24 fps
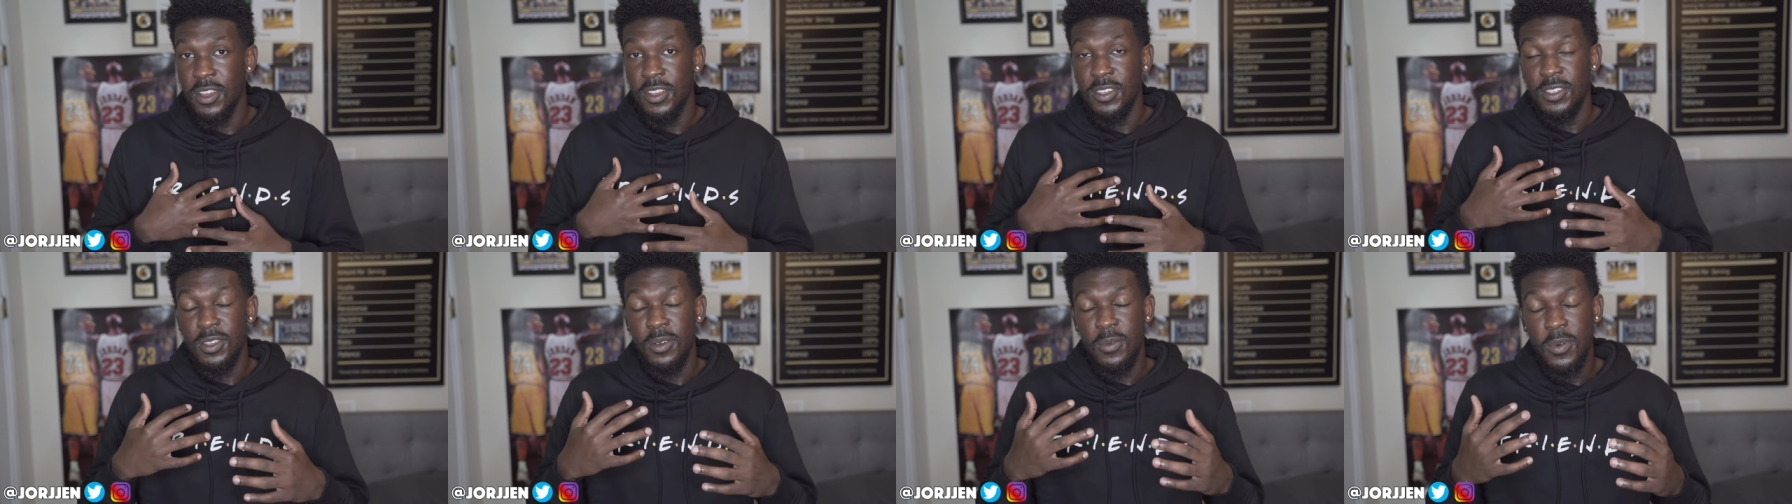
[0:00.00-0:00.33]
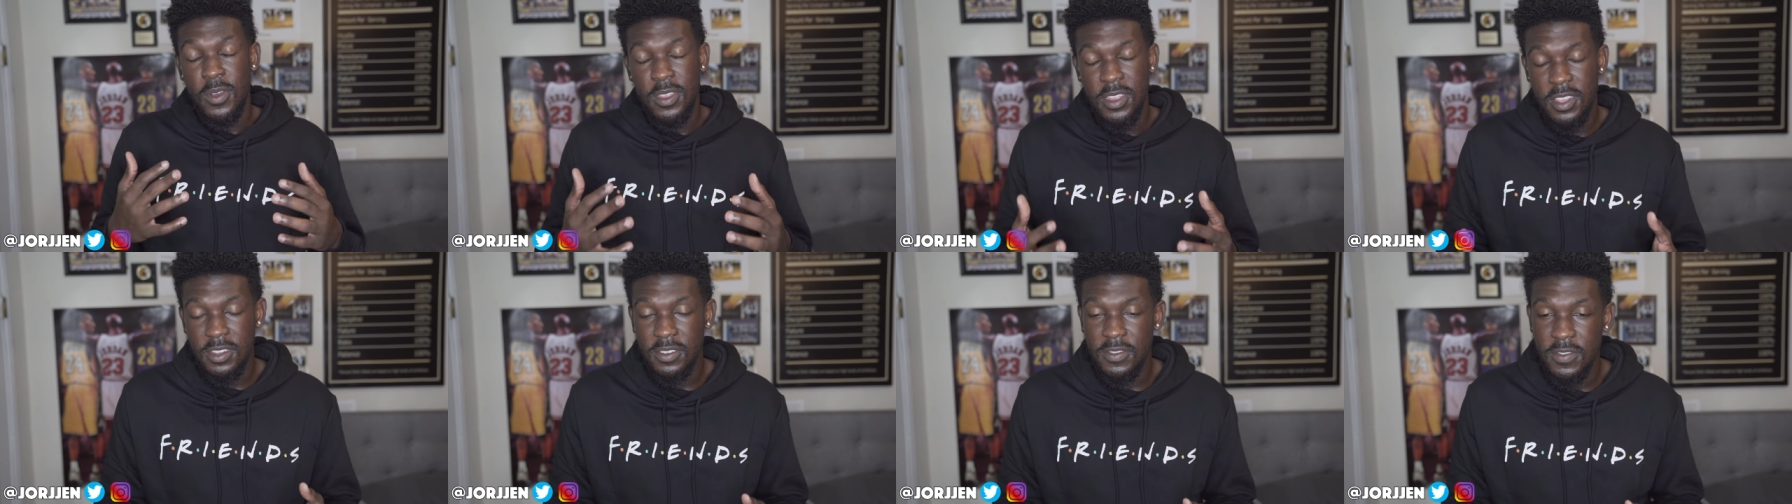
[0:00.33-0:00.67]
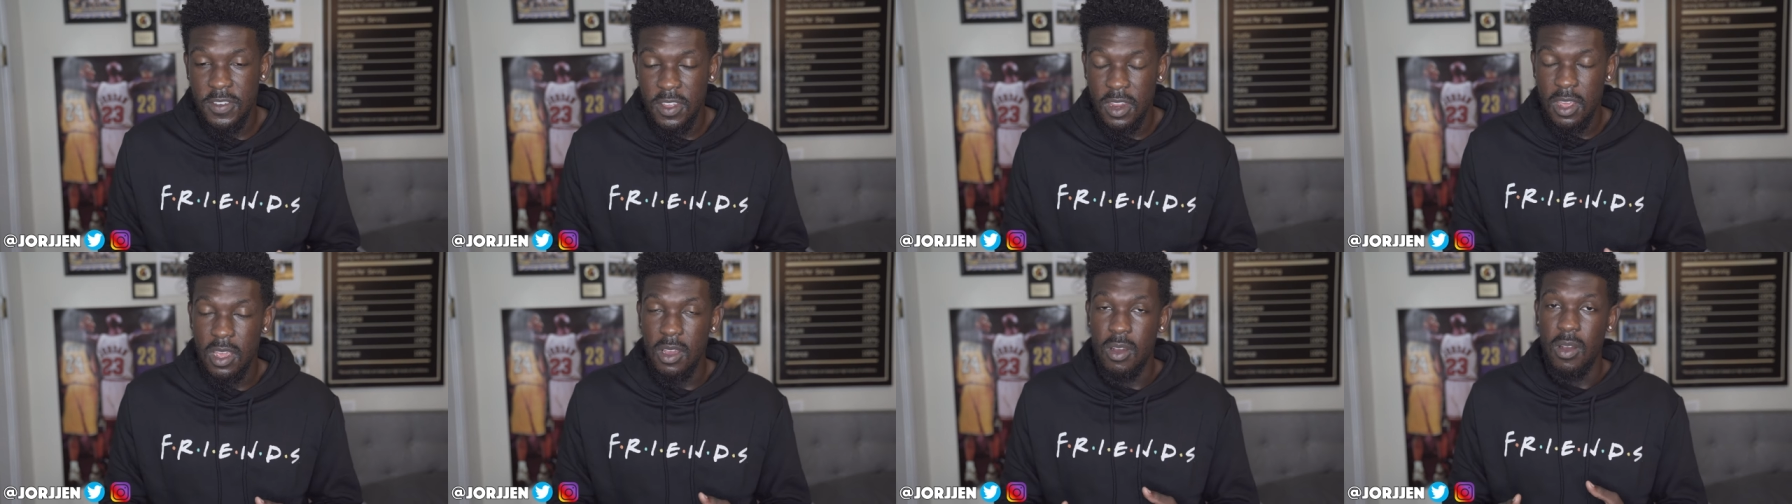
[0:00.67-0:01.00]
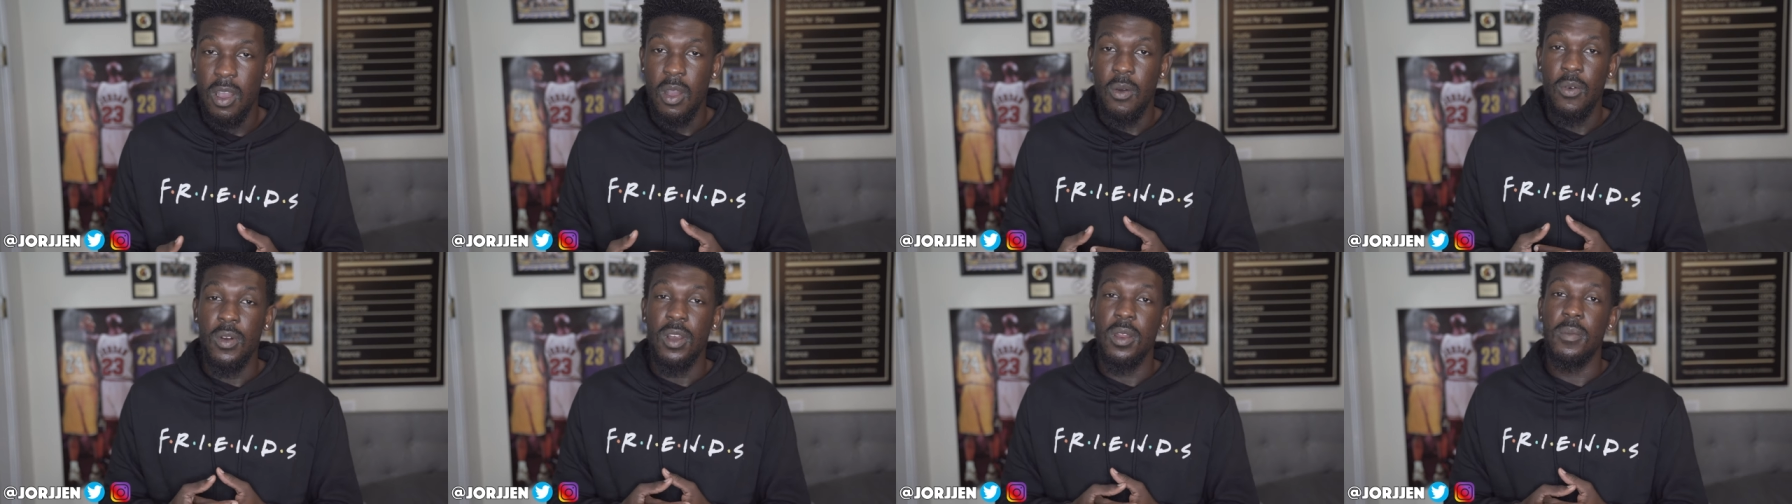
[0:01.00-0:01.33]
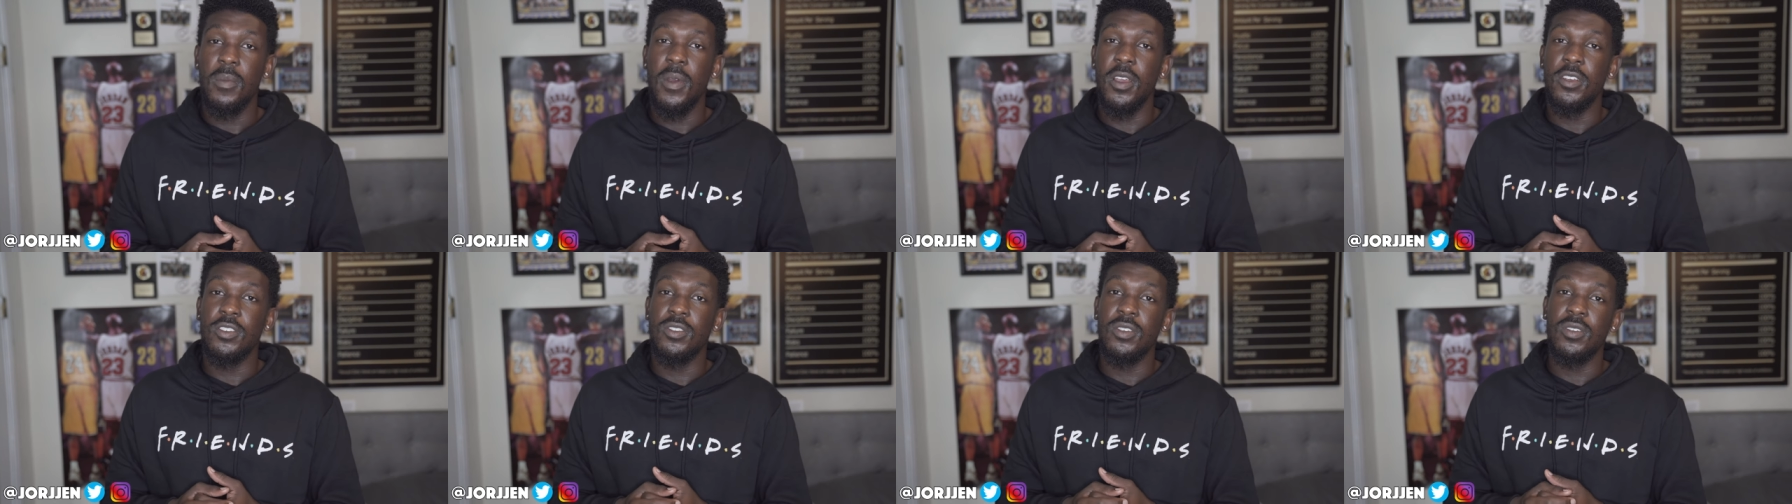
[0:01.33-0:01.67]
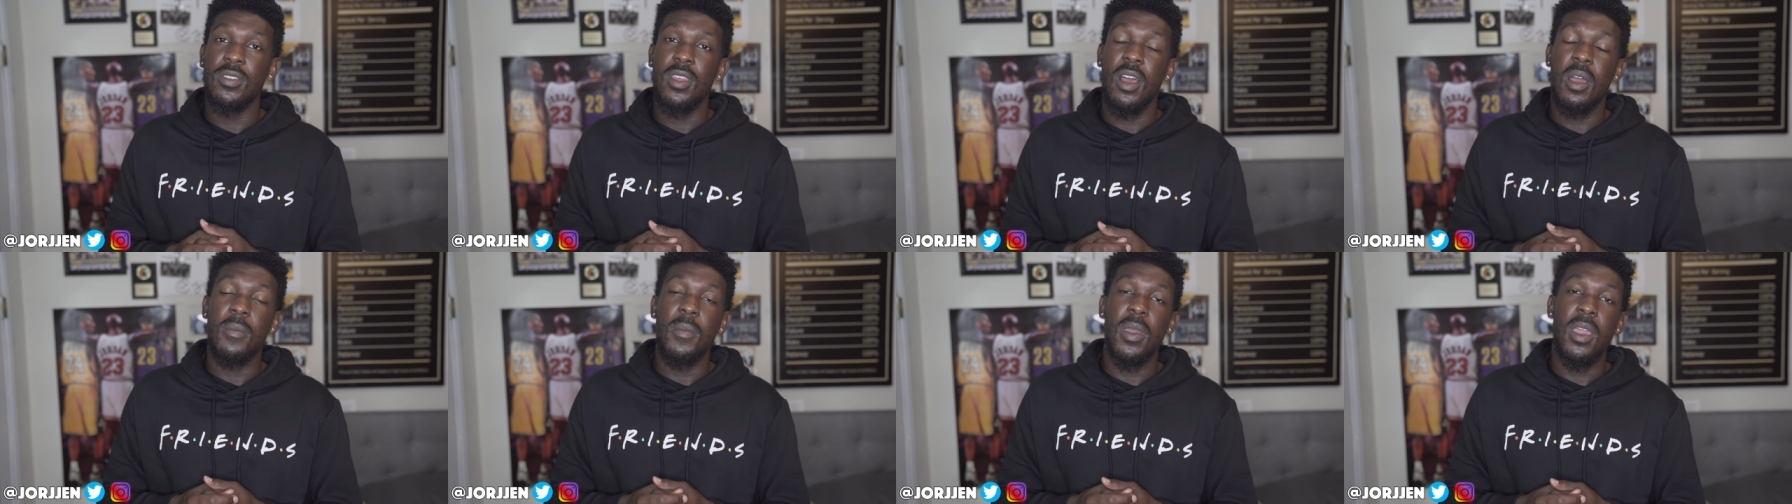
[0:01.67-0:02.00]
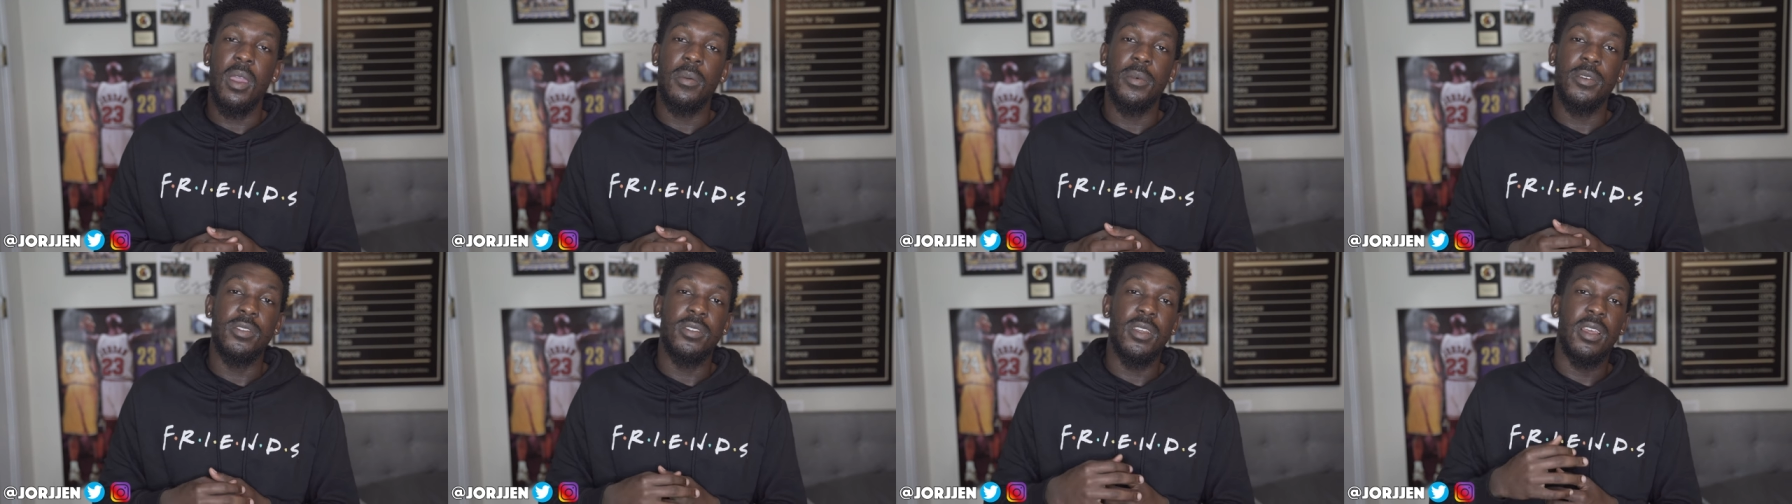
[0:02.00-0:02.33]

So with this video, I want to make sure that I'm able